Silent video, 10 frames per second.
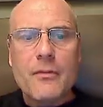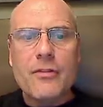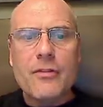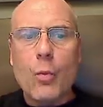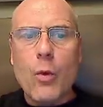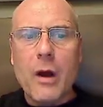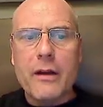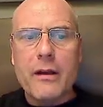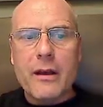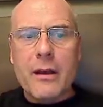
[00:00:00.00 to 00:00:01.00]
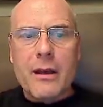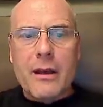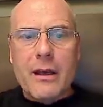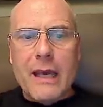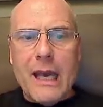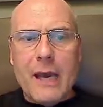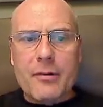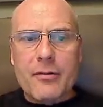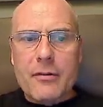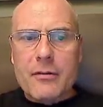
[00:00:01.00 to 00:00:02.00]
So what
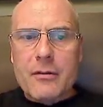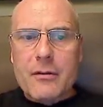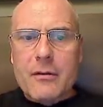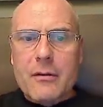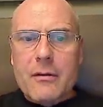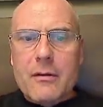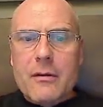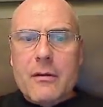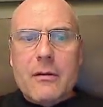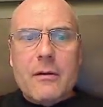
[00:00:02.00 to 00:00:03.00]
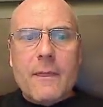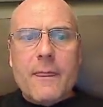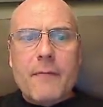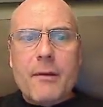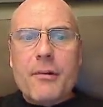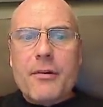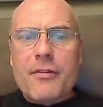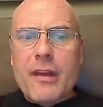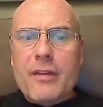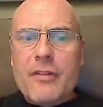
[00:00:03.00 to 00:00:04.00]
happened? Ramirez
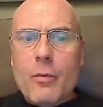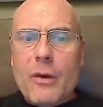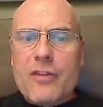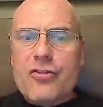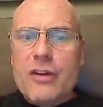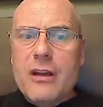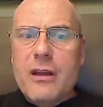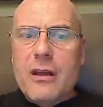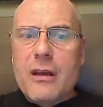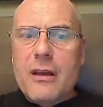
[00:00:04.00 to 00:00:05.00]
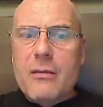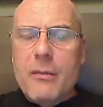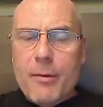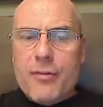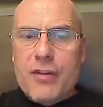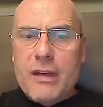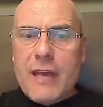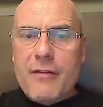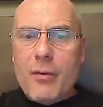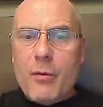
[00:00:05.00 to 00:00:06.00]
says that when both she and
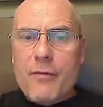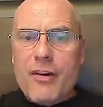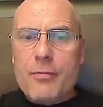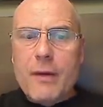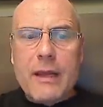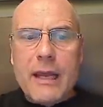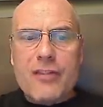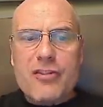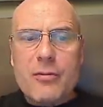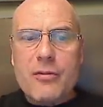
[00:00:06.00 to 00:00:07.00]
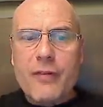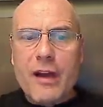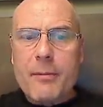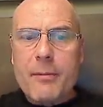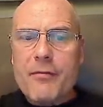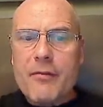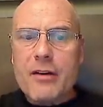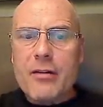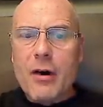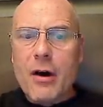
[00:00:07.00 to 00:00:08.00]
Kavanaugh were freshmen at Yale, she was invited by a
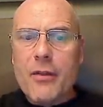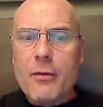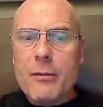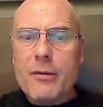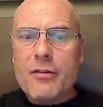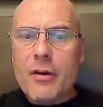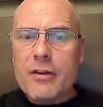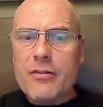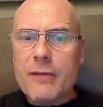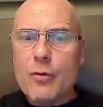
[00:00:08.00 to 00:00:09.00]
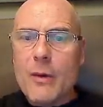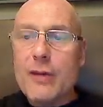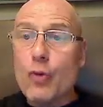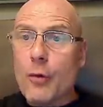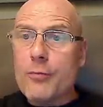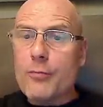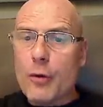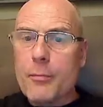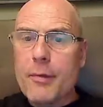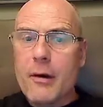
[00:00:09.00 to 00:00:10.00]
friend on the women's soccer team to a dorm
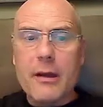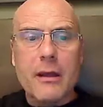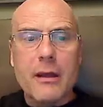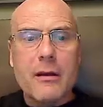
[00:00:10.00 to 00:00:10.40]
room party.